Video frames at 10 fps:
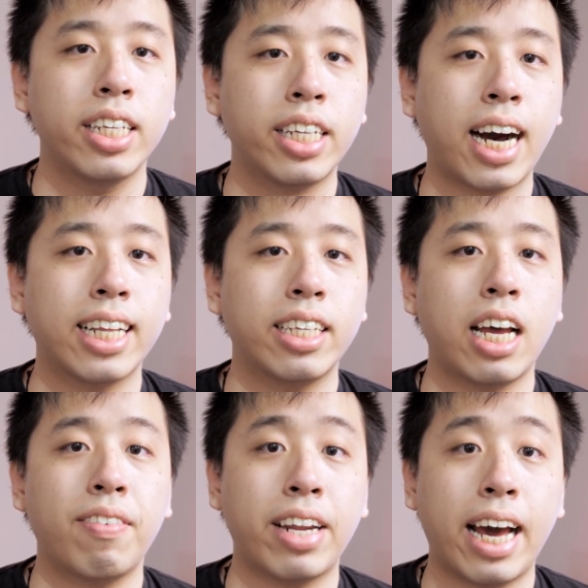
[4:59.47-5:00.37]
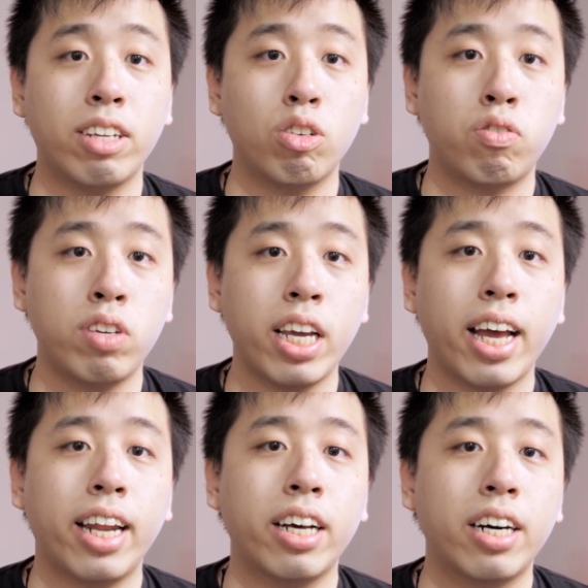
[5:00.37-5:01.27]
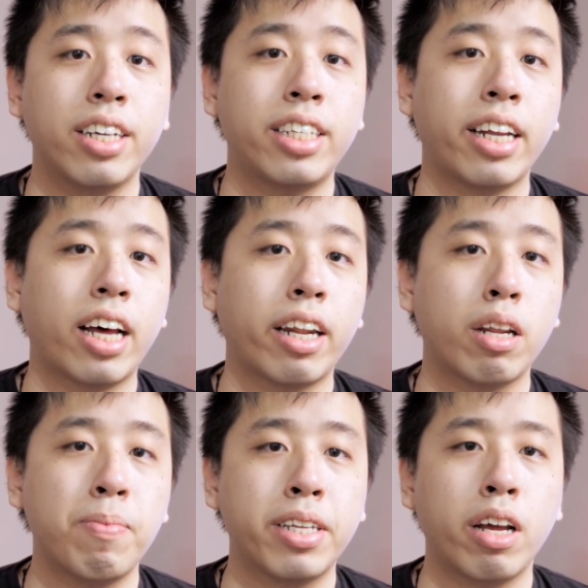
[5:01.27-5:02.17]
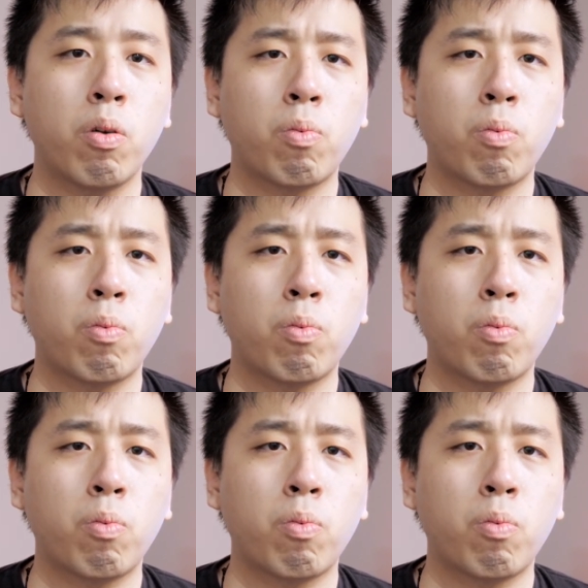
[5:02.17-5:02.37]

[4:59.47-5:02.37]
This card doesn't have an annual fee and earns an unlimited